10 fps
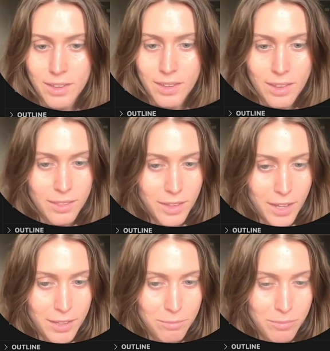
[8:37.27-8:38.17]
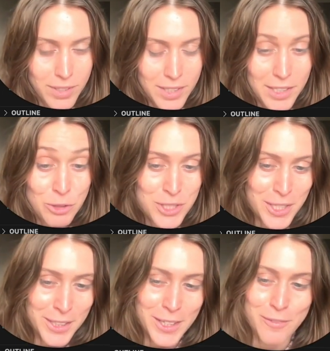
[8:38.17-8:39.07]
And then
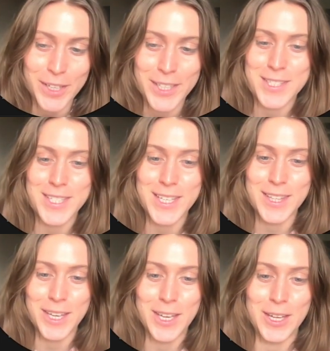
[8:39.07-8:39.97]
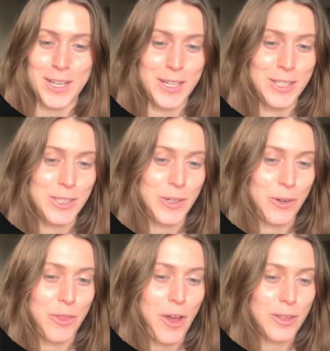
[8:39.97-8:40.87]
interestingly enough, I can see the interior
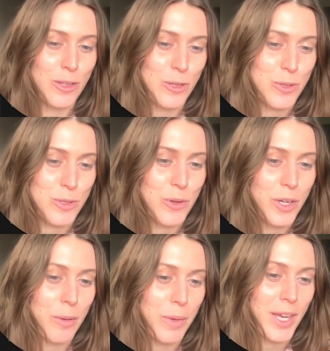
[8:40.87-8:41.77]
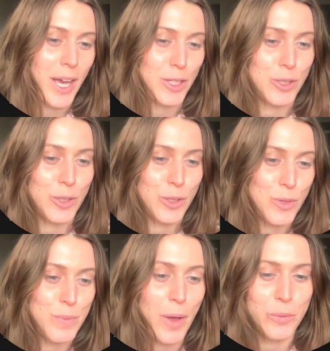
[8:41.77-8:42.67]
thought, the user's greeting me. I should
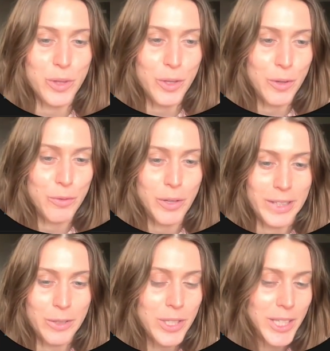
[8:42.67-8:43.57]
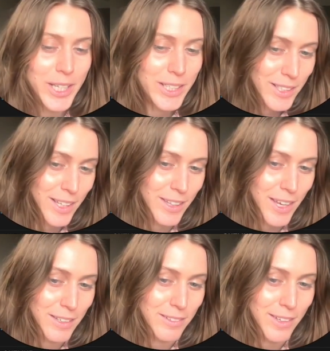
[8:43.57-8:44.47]
respond with a friendly greeting, and
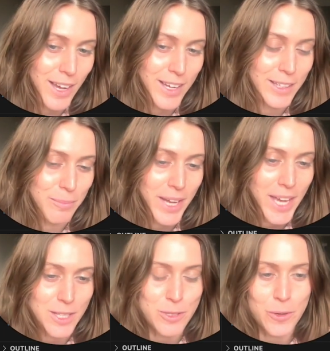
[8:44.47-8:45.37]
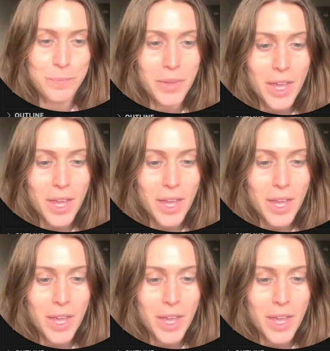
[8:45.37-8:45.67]
then I get my answer.